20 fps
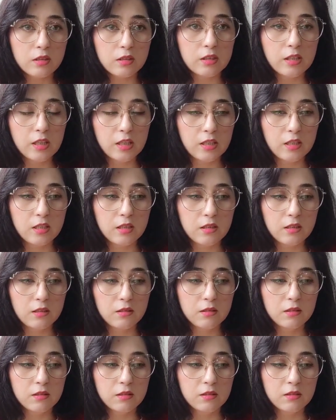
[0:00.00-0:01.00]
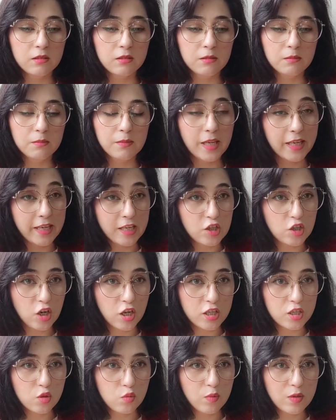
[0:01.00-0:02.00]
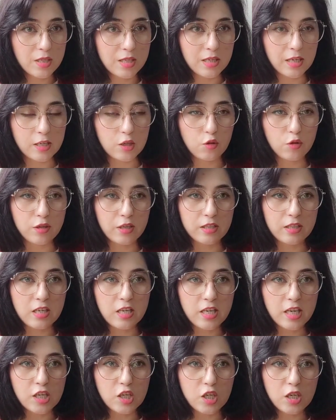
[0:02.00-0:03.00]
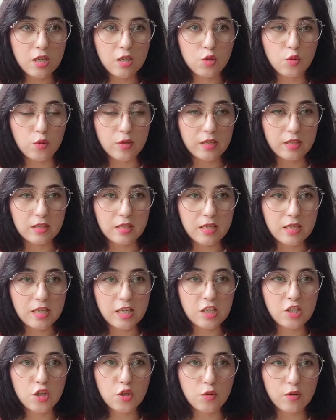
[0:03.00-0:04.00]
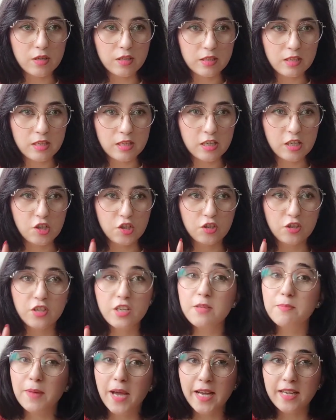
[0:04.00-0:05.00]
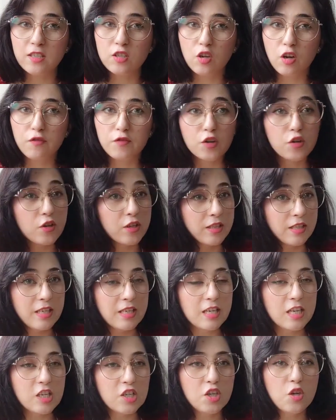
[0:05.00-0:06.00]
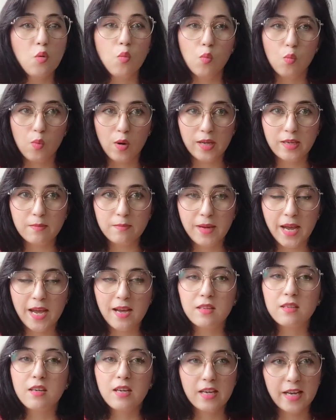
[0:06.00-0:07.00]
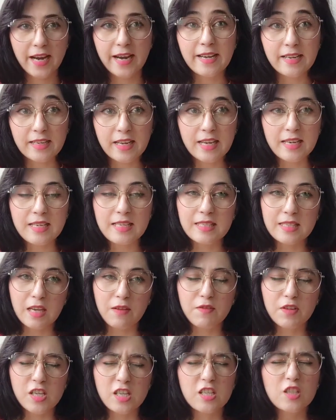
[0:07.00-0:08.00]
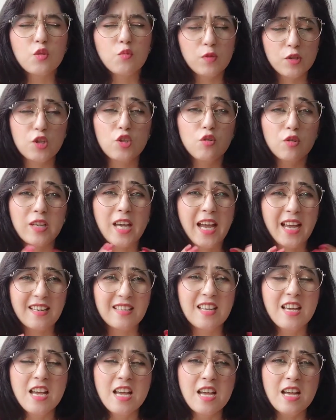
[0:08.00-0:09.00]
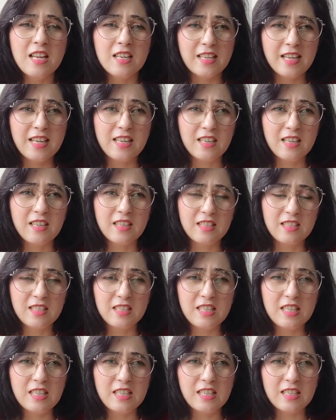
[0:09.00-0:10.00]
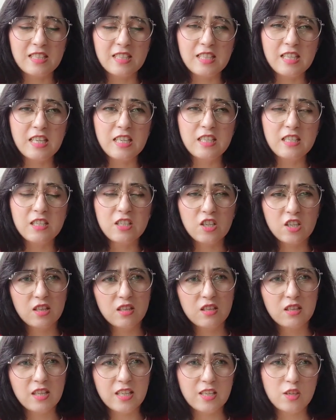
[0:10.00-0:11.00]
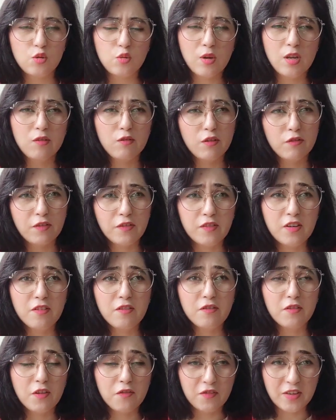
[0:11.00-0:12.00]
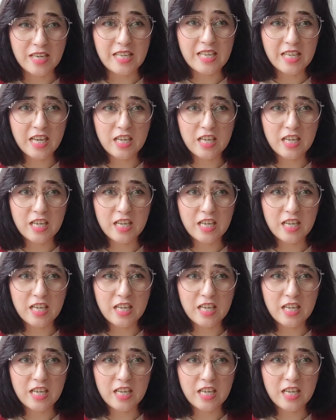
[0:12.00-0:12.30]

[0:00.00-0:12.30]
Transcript: the luggage allowance was like 23 kg, 23 kg, 23 kg, 3 bags of 23 kg, 1 bag hand carry 7 kgs, which you can like exceed till like 12 or 15